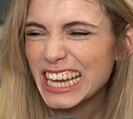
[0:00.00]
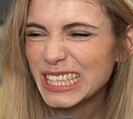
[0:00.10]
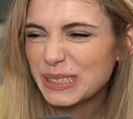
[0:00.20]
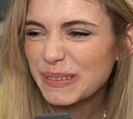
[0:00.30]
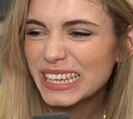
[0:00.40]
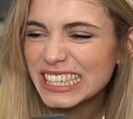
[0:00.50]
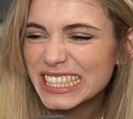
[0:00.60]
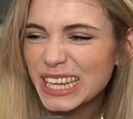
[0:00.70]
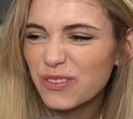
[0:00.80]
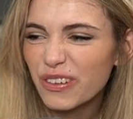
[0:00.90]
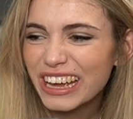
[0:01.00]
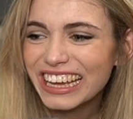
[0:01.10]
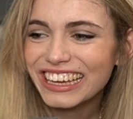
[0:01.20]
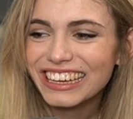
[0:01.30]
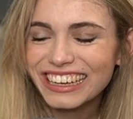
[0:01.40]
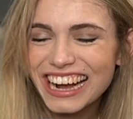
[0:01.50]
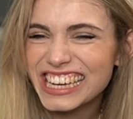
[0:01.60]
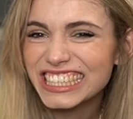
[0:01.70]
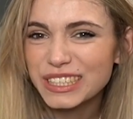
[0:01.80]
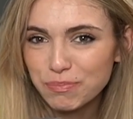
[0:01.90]
is because of,
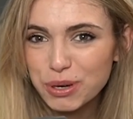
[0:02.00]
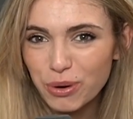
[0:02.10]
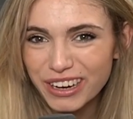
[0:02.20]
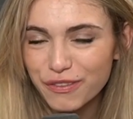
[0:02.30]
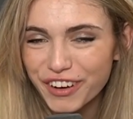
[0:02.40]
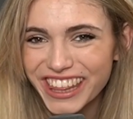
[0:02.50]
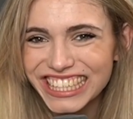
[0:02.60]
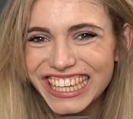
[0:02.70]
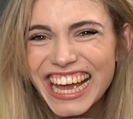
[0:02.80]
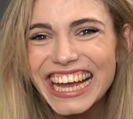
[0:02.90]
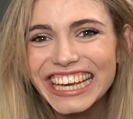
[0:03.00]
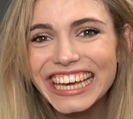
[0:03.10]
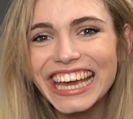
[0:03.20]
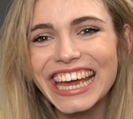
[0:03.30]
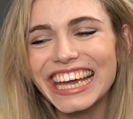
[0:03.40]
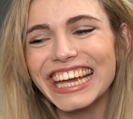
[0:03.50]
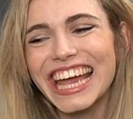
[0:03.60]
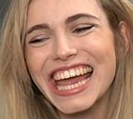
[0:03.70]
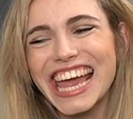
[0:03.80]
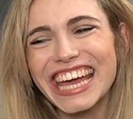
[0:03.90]
guys, be ready for this, king
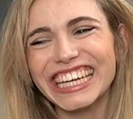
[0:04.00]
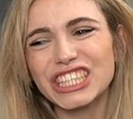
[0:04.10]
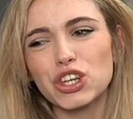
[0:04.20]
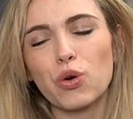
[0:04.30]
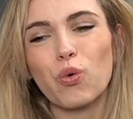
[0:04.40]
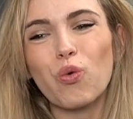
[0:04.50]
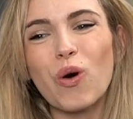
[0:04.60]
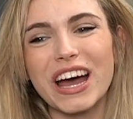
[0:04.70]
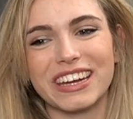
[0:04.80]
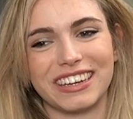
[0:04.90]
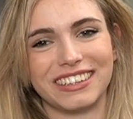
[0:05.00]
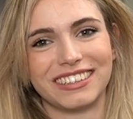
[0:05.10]
h1.